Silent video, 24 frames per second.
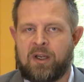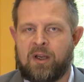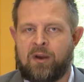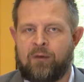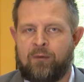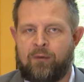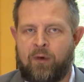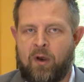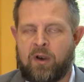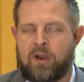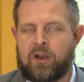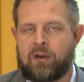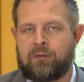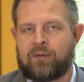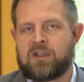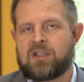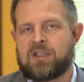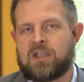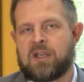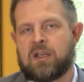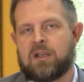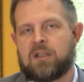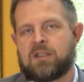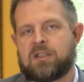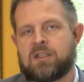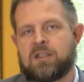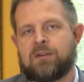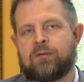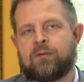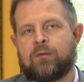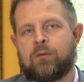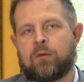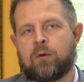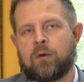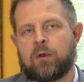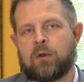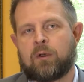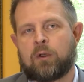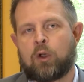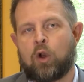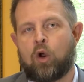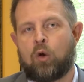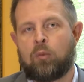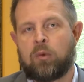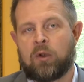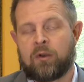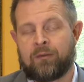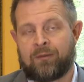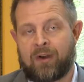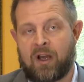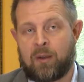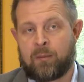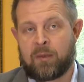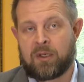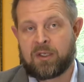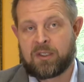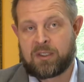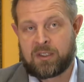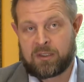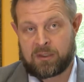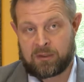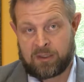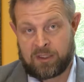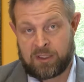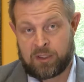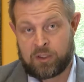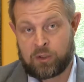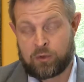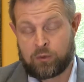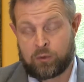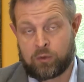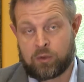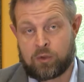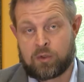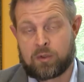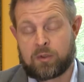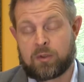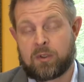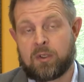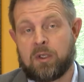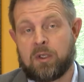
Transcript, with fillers: funding facility for global environmental issues.